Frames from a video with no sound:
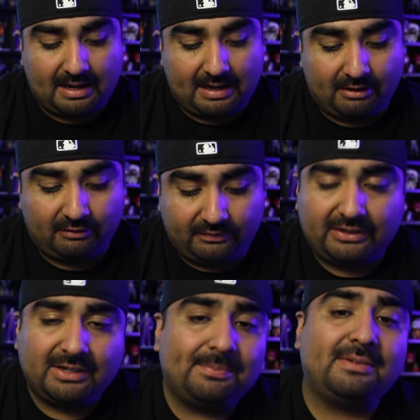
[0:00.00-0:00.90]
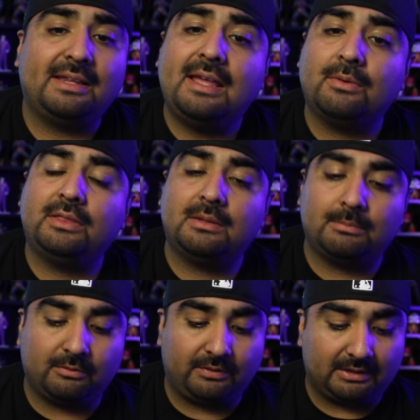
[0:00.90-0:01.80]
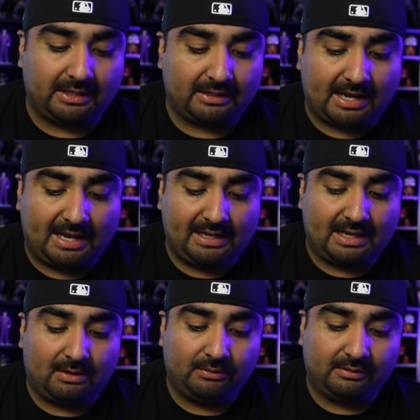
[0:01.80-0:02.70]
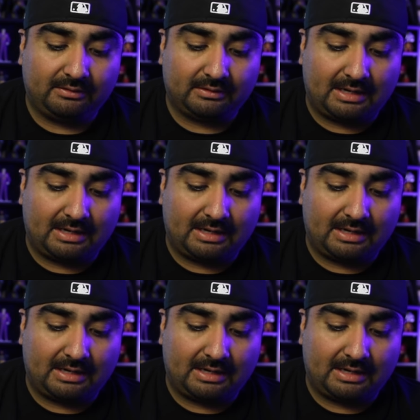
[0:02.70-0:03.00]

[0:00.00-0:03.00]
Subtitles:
I was very upset with the movie. Like I was